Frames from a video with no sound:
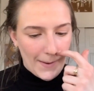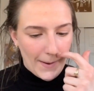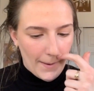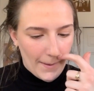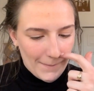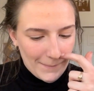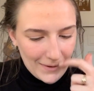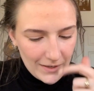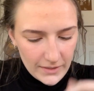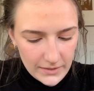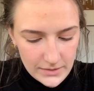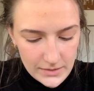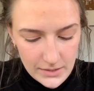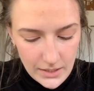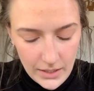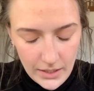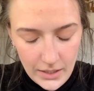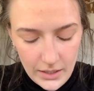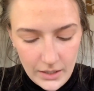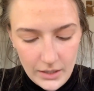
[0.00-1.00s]
Now I'm gonna
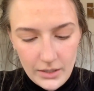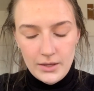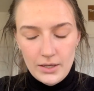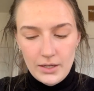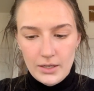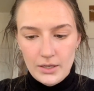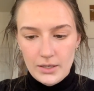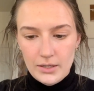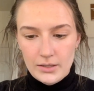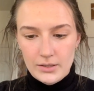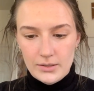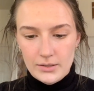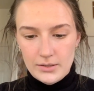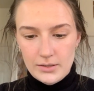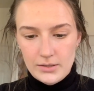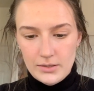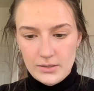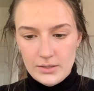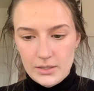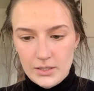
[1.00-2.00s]
take
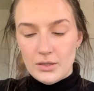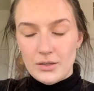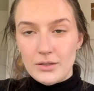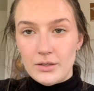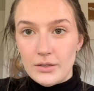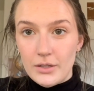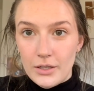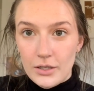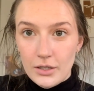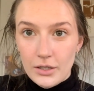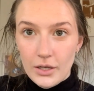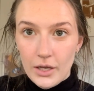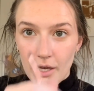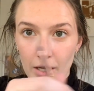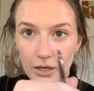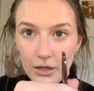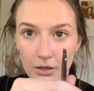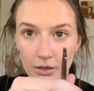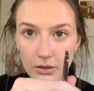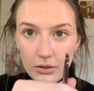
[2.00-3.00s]
this little
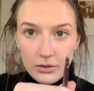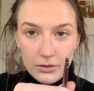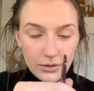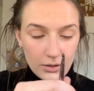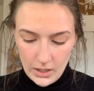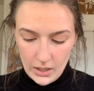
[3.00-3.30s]
angle